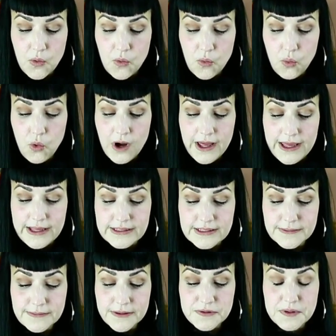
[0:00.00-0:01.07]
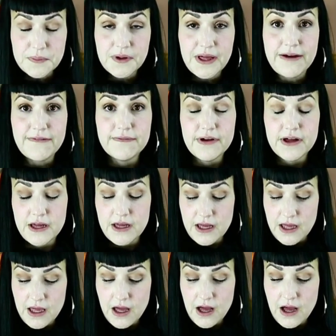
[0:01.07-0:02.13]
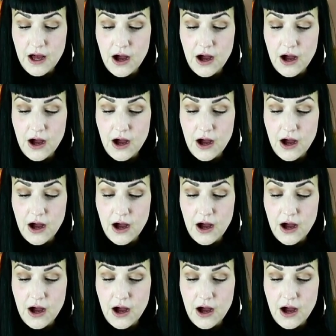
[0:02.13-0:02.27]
What sometimes people have a